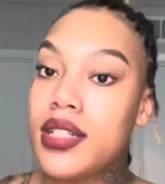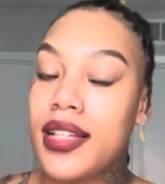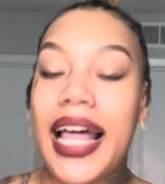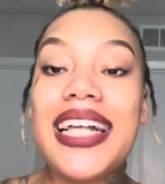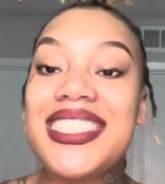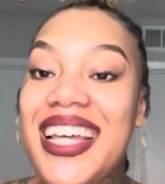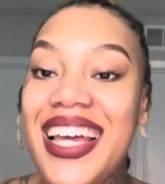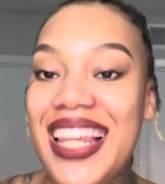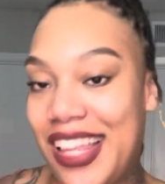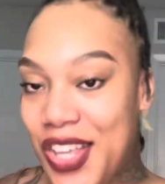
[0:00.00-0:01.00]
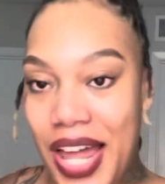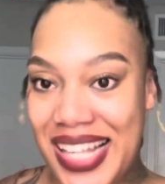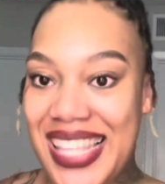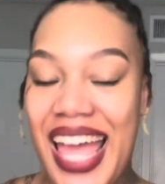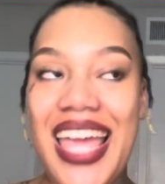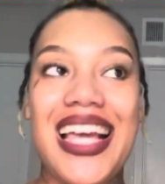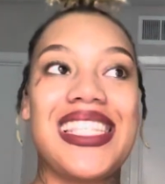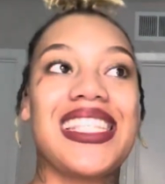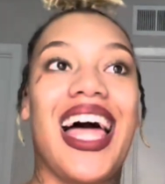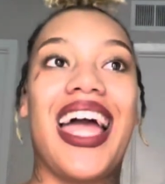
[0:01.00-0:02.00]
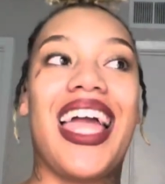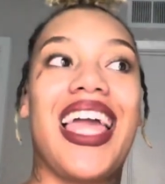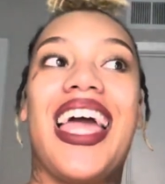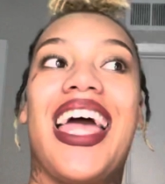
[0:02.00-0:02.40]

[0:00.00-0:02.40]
That's it. Like, that's all I can say. Because it's like,